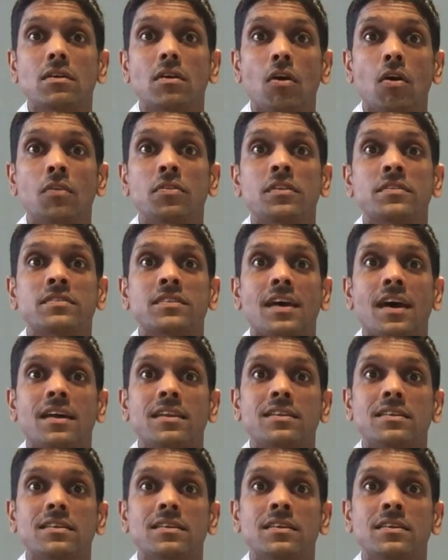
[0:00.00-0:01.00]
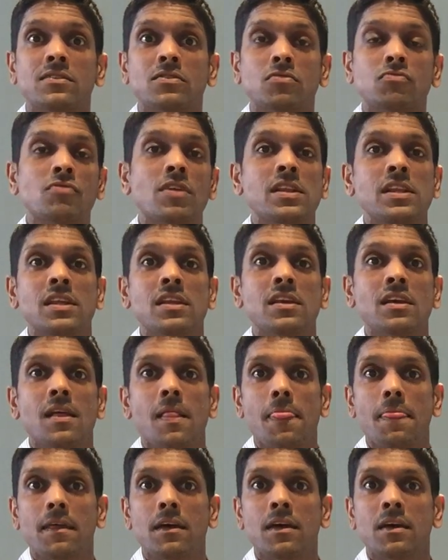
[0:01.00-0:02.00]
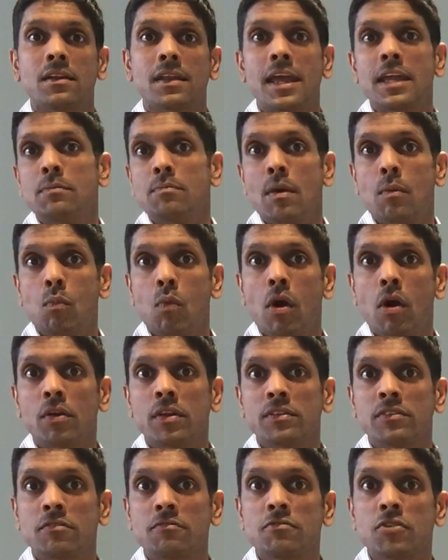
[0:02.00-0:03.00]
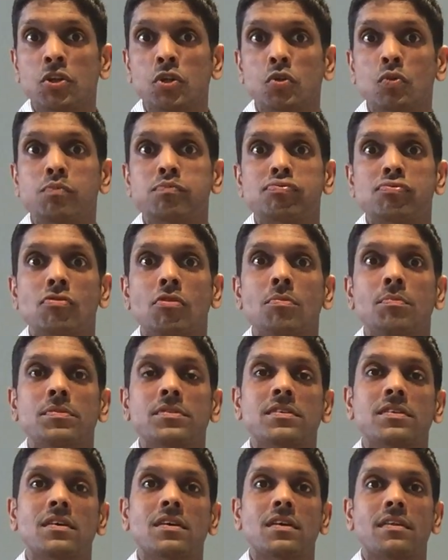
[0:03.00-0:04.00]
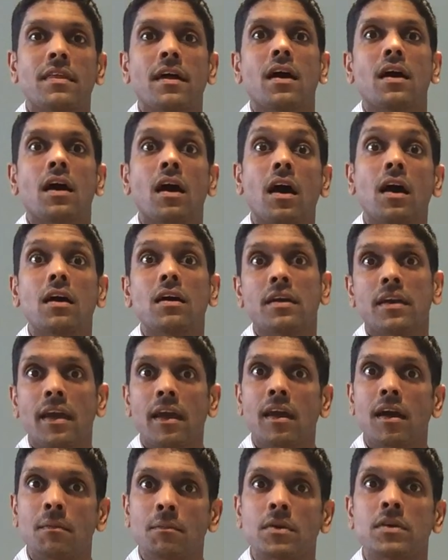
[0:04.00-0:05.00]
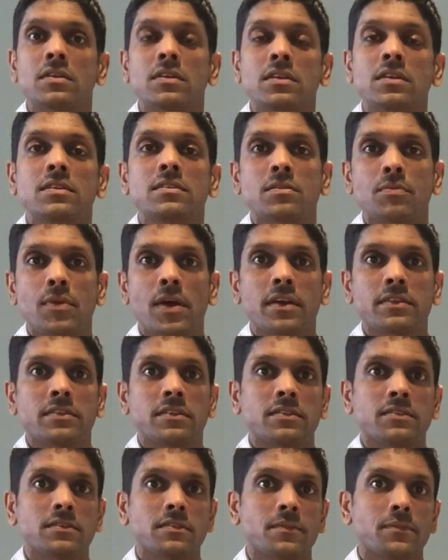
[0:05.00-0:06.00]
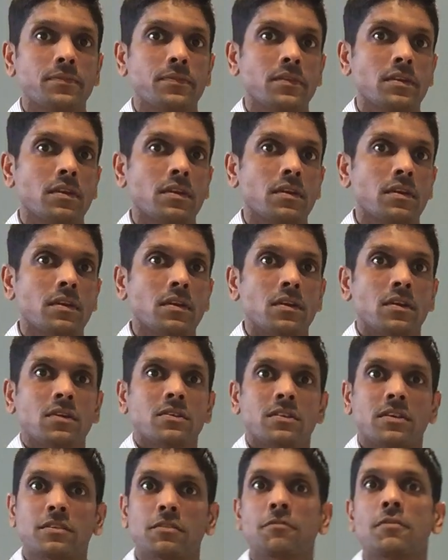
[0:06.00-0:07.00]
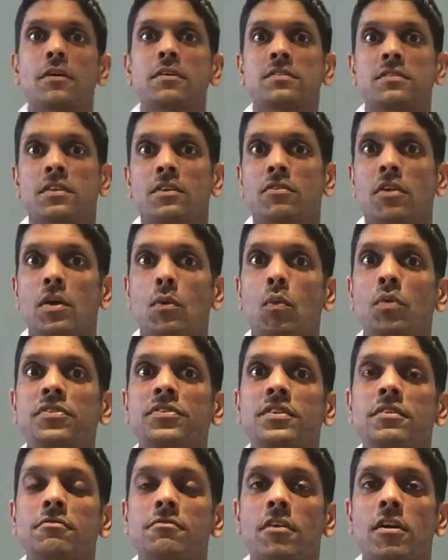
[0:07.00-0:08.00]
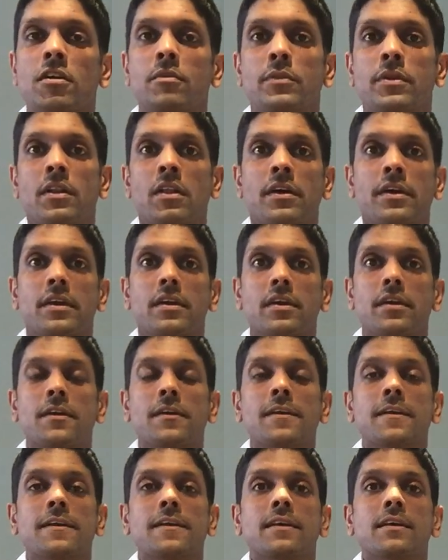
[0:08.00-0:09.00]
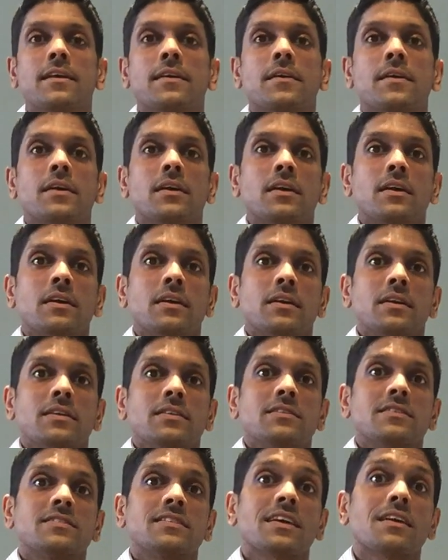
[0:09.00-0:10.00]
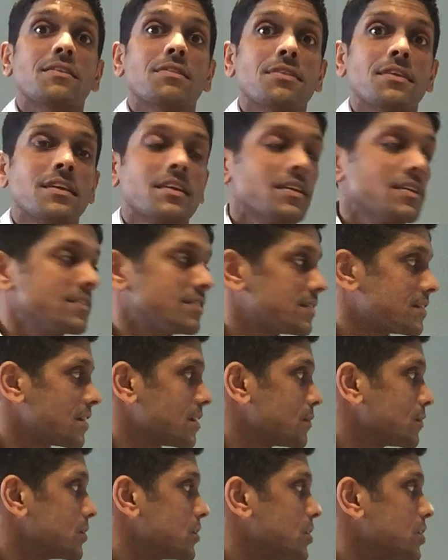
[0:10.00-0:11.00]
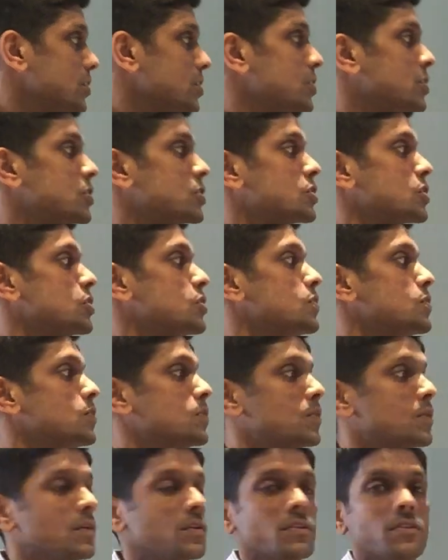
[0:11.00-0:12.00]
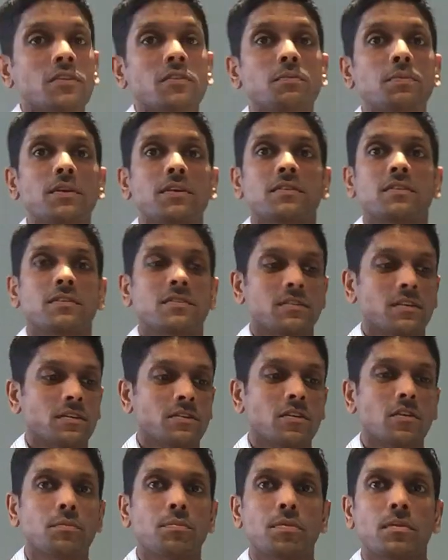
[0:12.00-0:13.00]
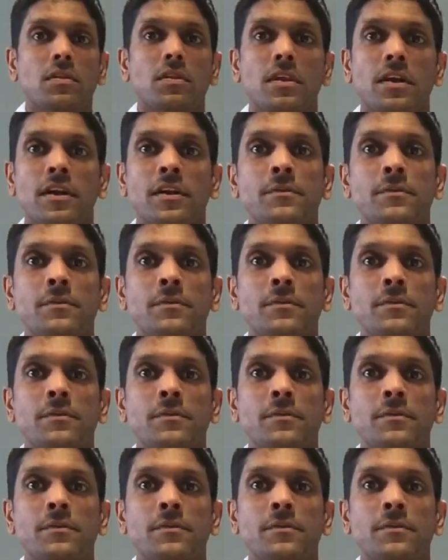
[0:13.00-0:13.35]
on the stand. It's already an aide-memoire, it's a visual prompt that, okay, I'm gonna need to practice. That's the first thing, right? What's the environment like? The second thing is, and I wanna show you this piece as an example,